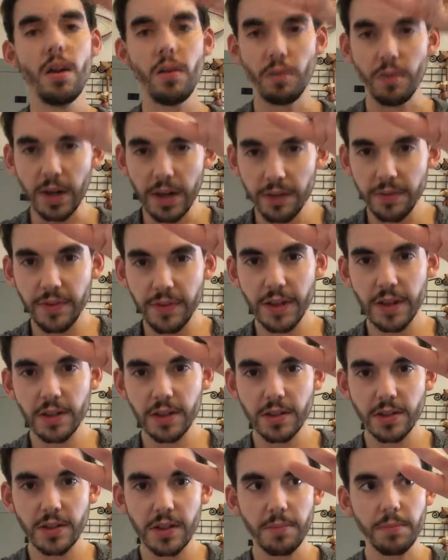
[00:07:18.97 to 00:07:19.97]
ring
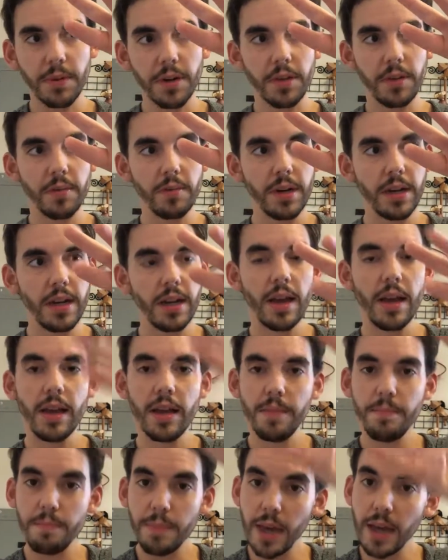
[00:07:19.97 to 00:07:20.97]
finger is number 3,
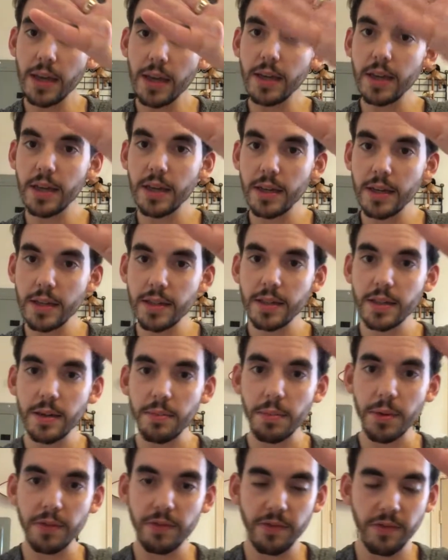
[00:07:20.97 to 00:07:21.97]
pinky is
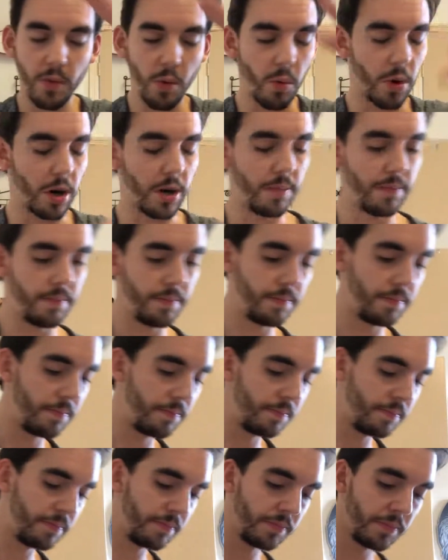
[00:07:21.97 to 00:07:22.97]
number 4.
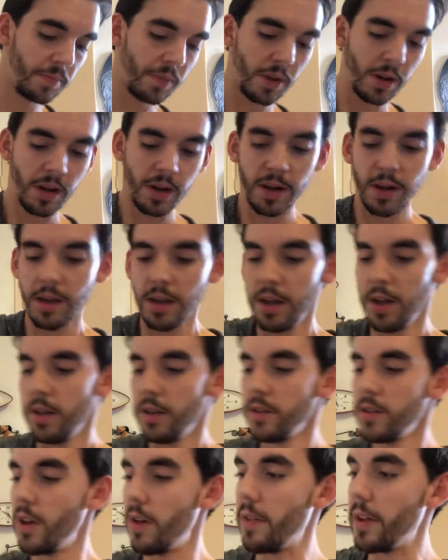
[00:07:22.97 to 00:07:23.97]

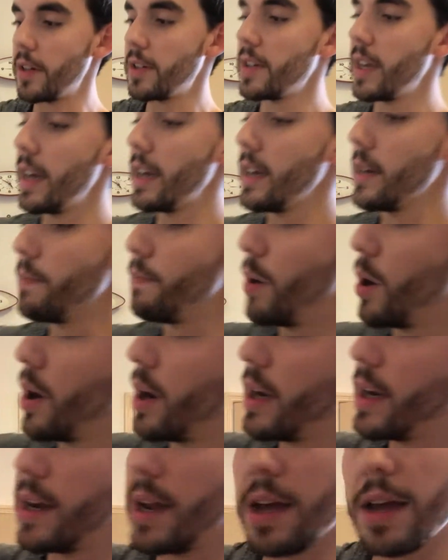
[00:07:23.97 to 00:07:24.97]
So they're saying to
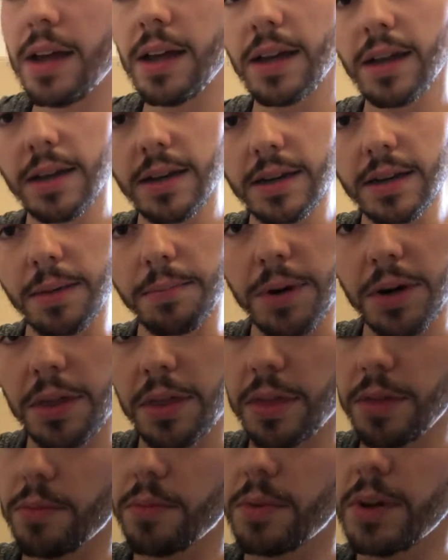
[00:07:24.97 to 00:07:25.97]
put number
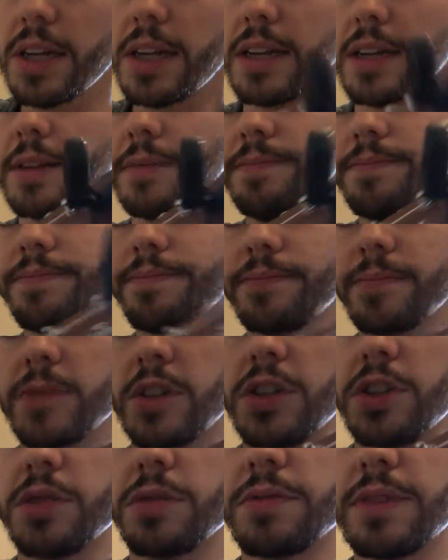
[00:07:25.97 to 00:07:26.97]
3, your